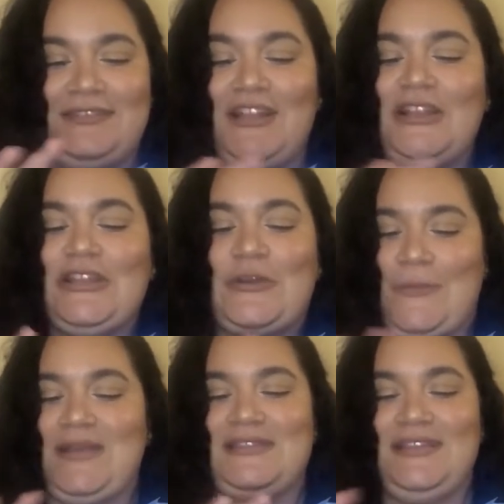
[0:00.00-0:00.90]
A little
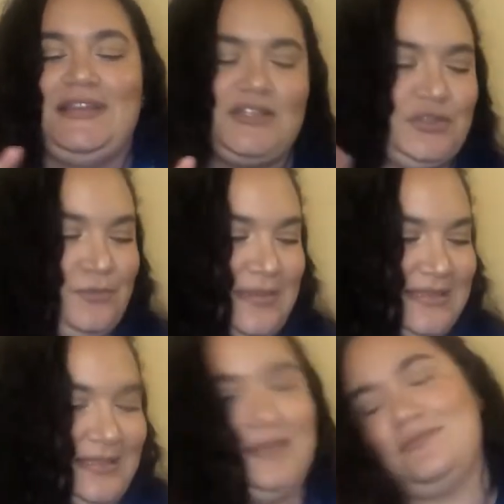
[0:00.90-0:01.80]
messy, not too
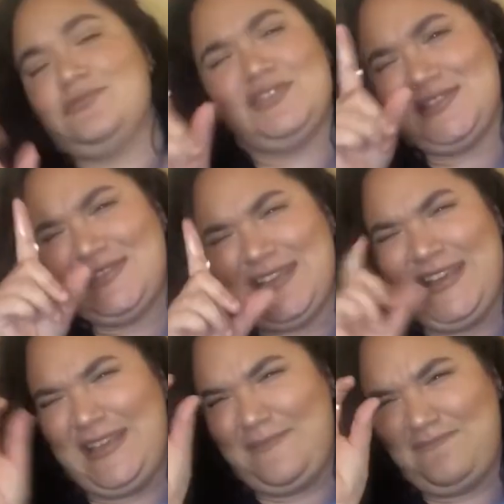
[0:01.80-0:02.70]
messy. Just a
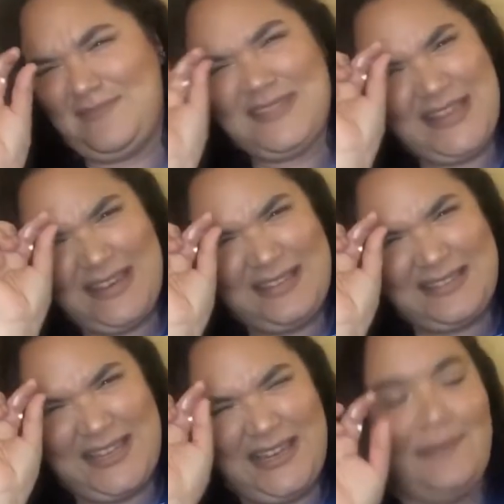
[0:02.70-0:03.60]
tiny
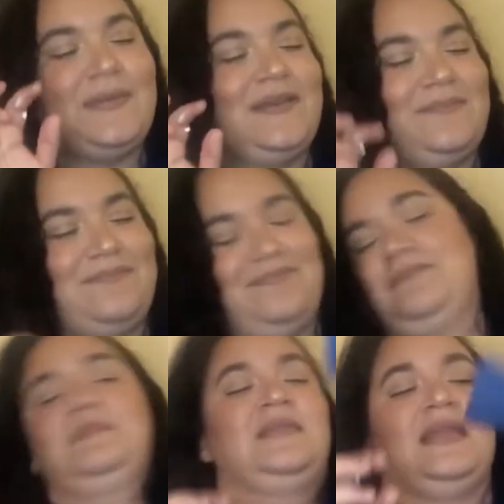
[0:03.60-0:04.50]
bit.
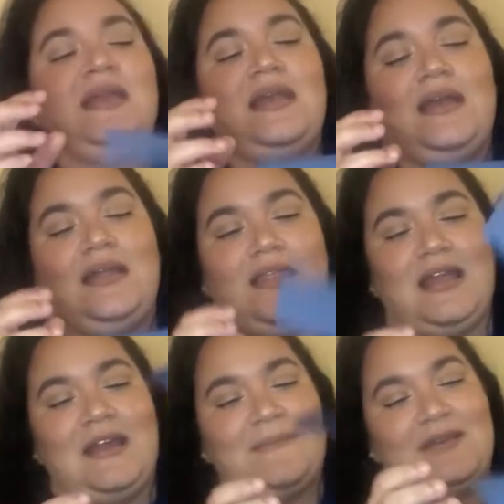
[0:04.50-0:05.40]
And
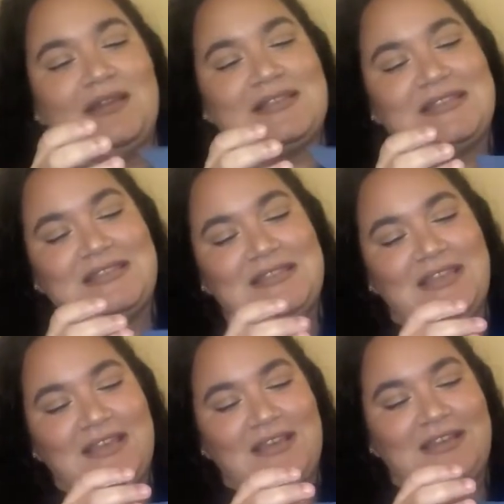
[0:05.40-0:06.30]
then I'm gonna
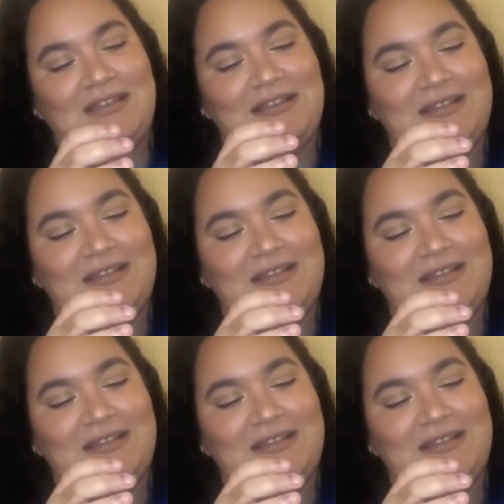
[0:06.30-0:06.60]
stick.